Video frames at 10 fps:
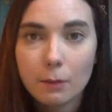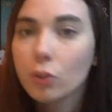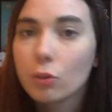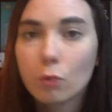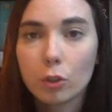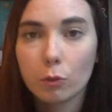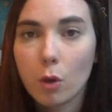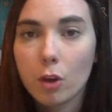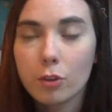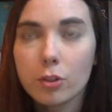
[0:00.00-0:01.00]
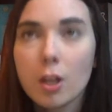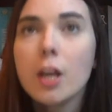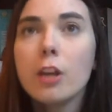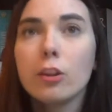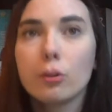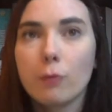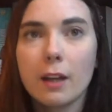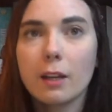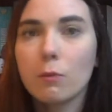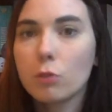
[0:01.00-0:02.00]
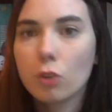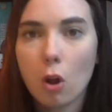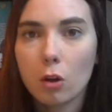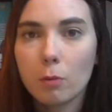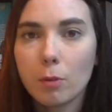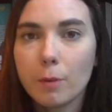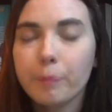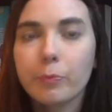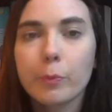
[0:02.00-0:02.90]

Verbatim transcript: which is what it was. The writing was horrible.